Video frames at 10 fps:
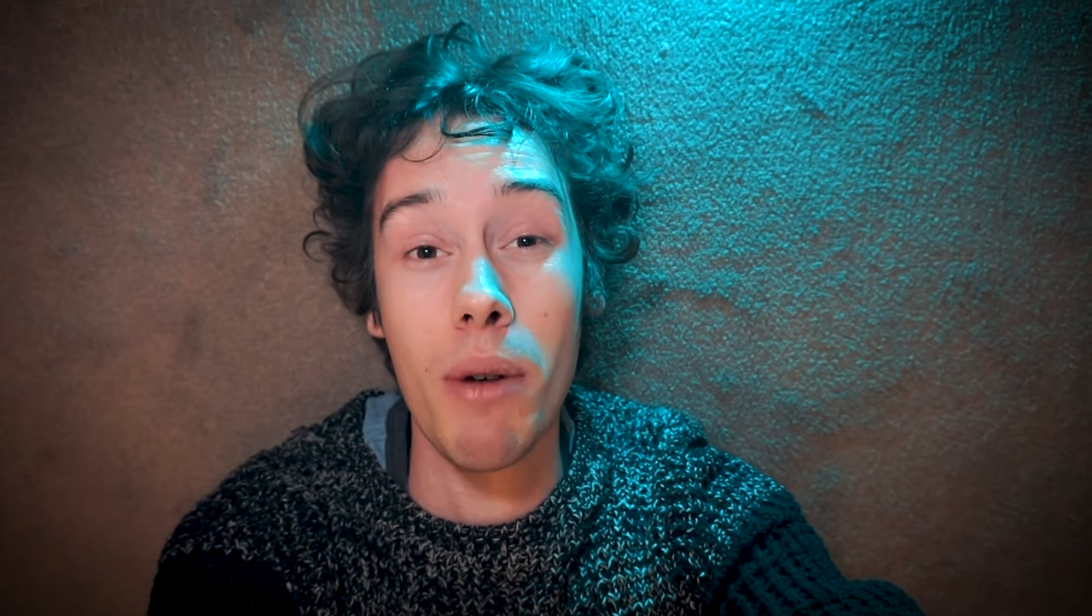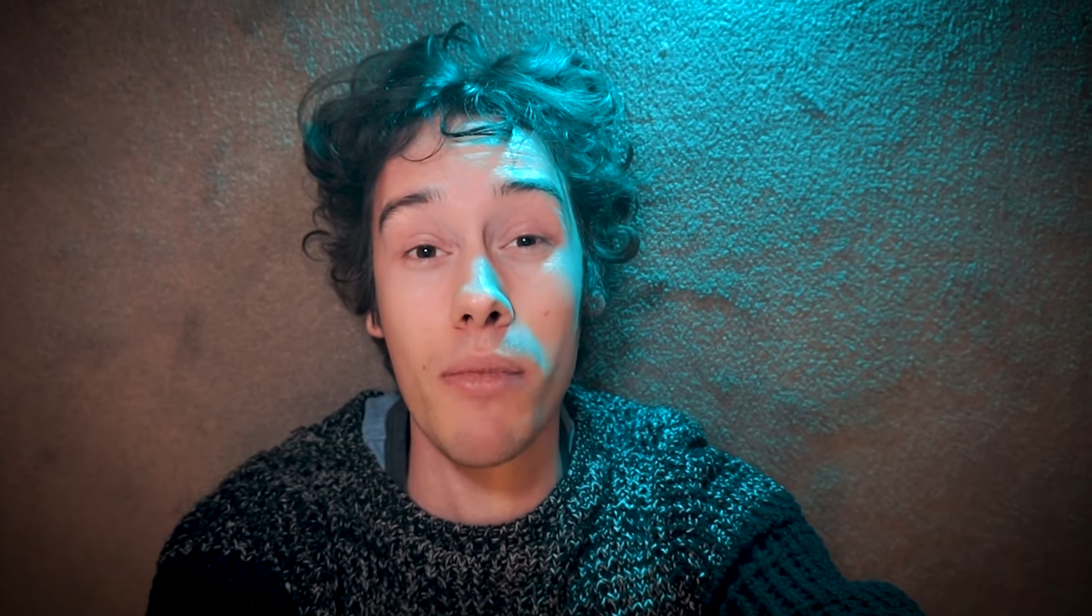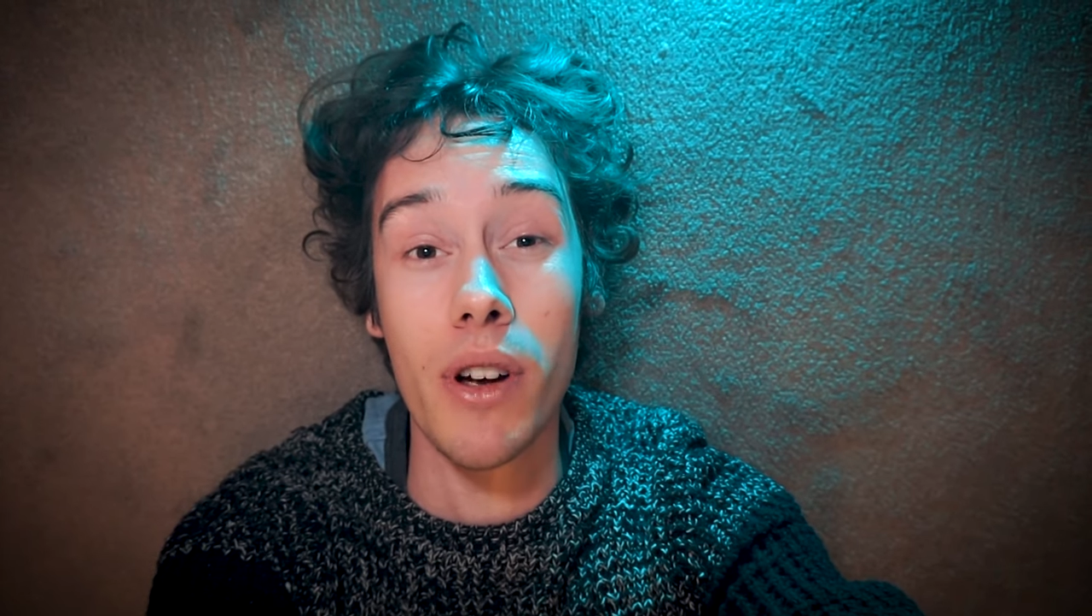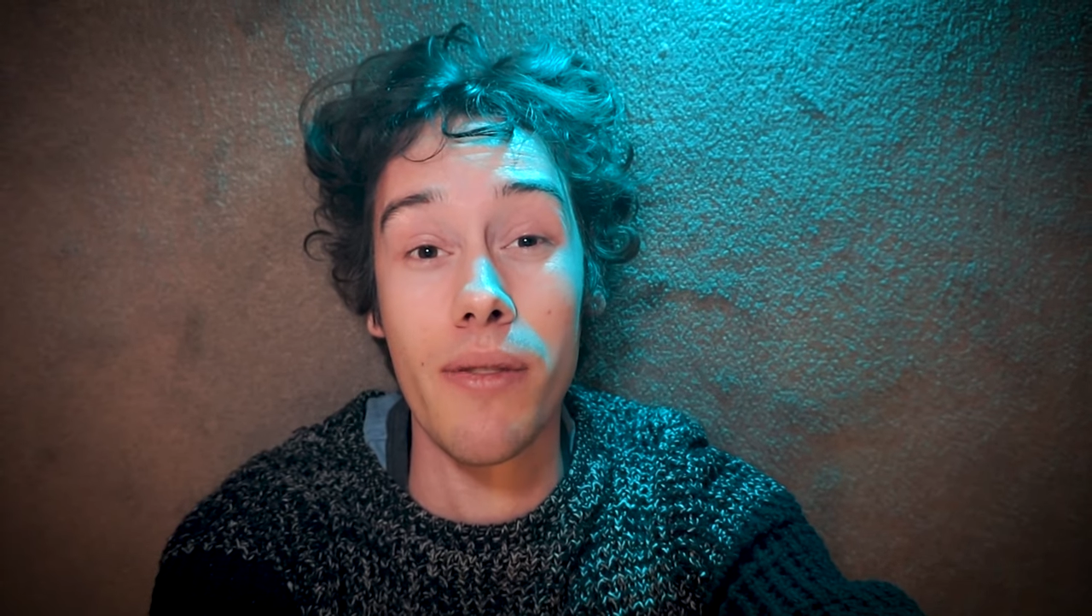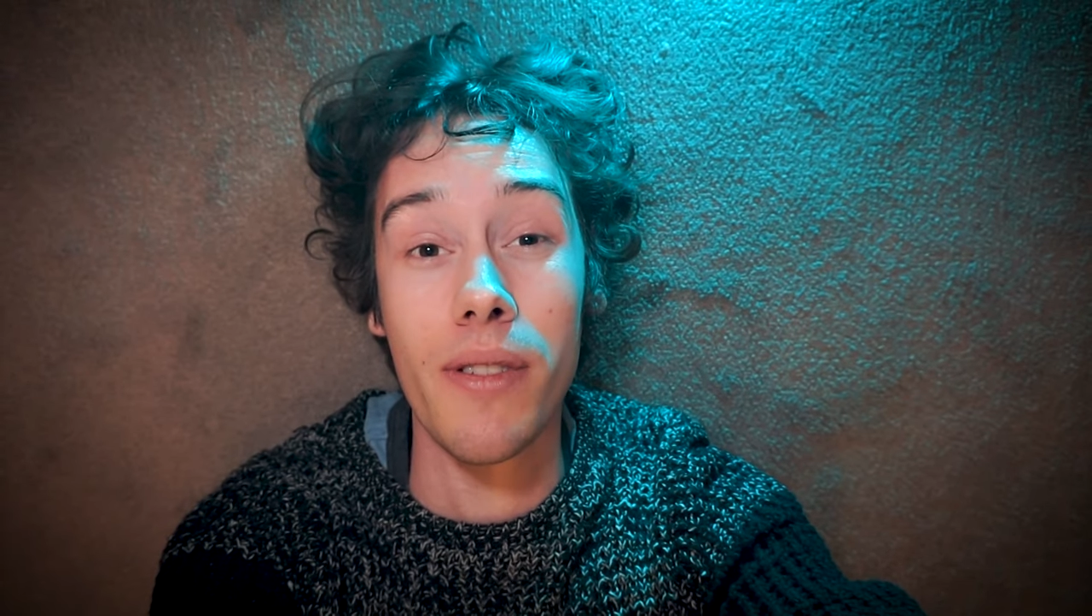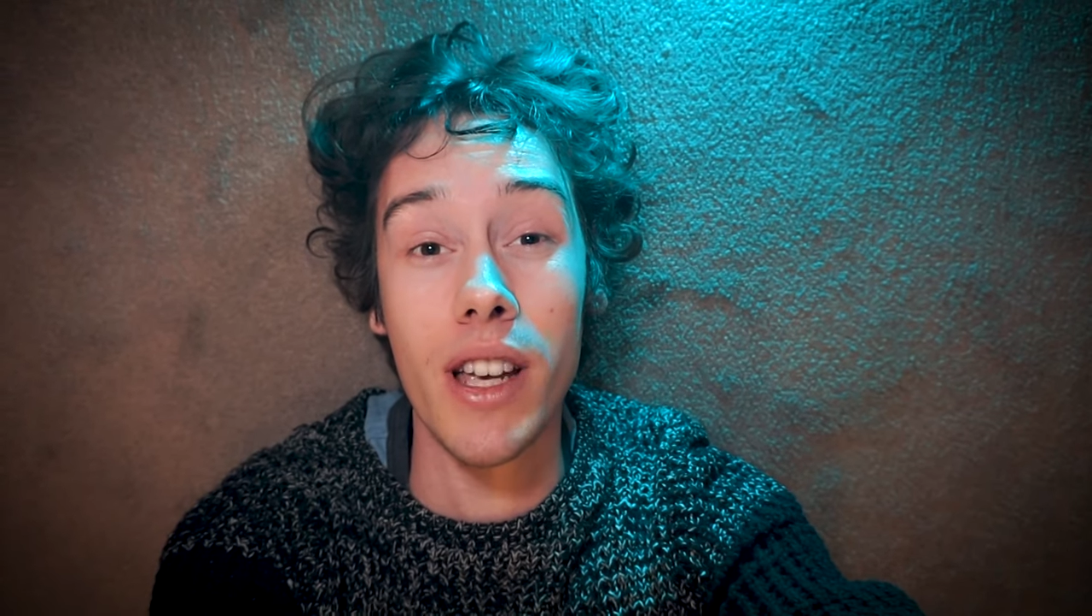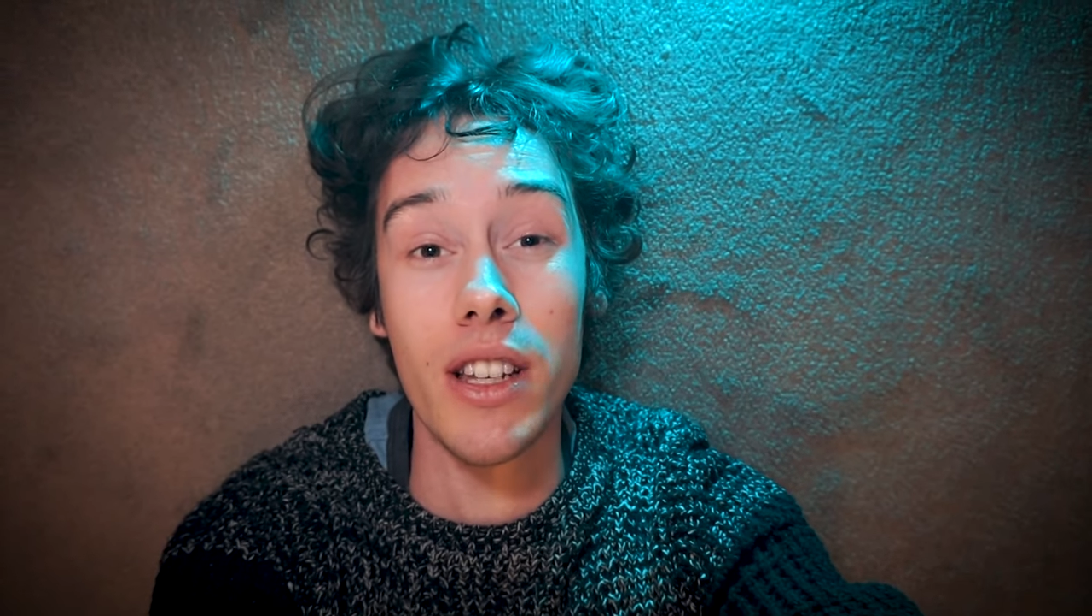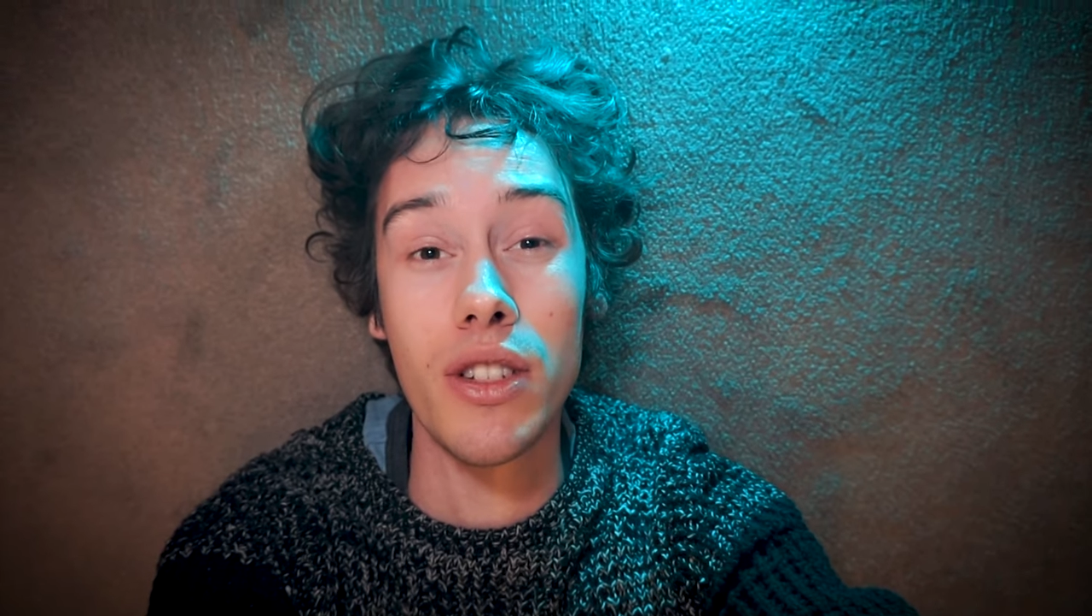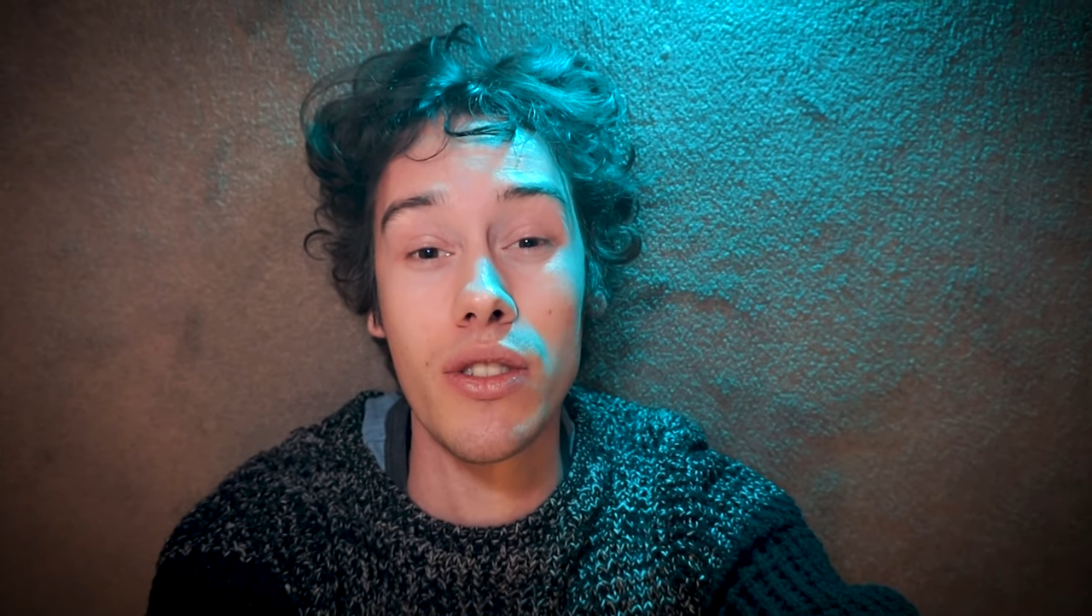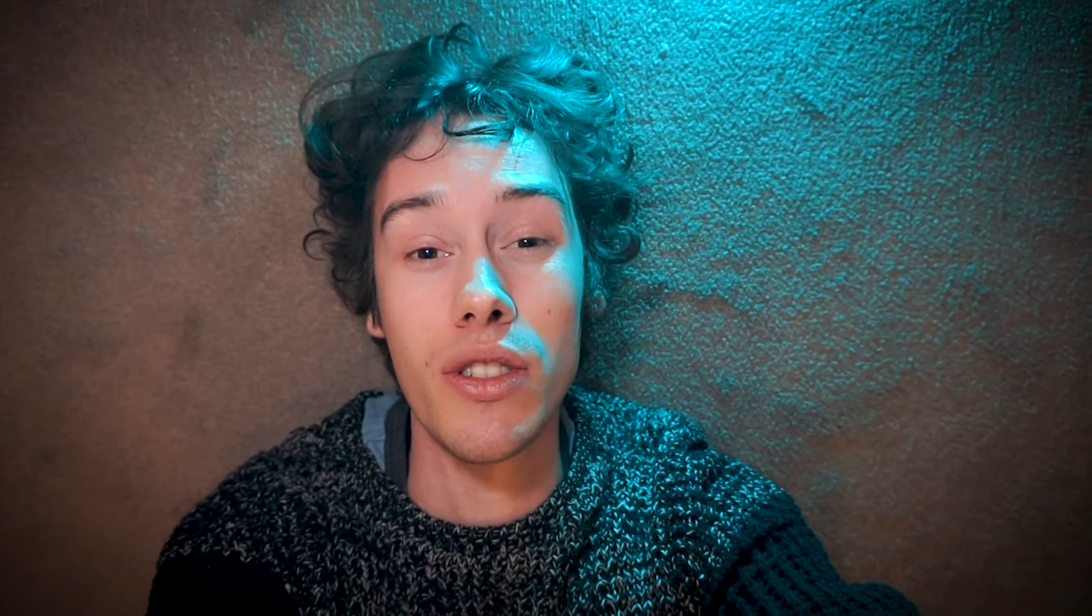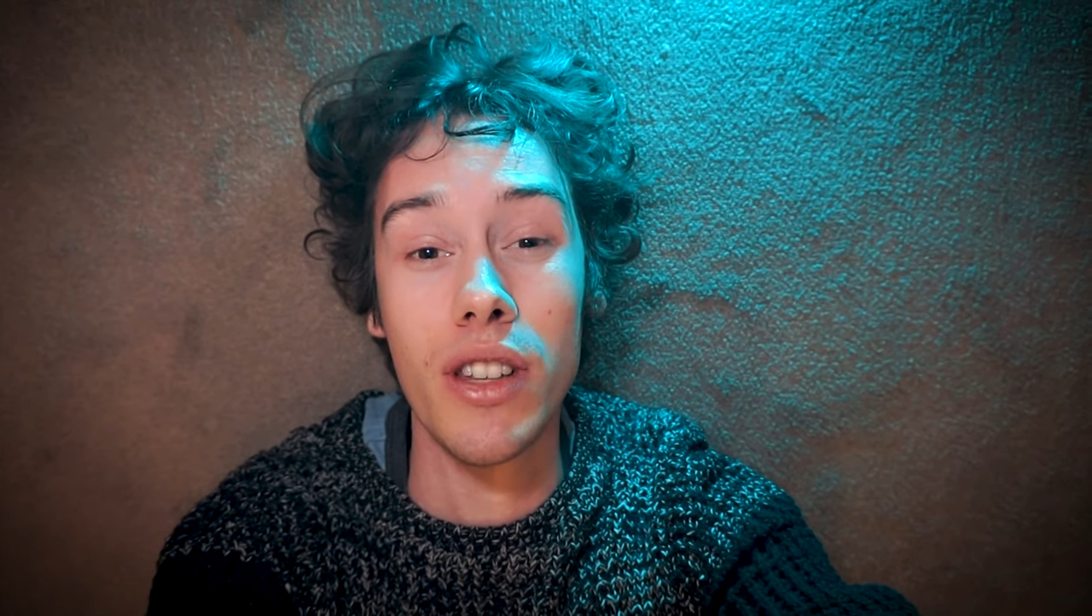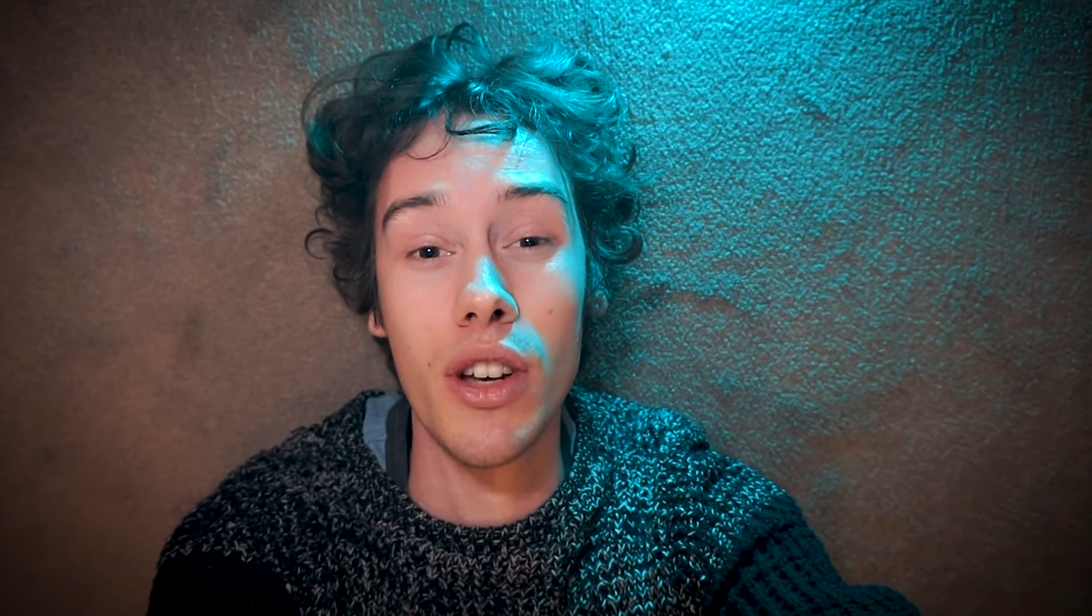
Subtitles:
up with is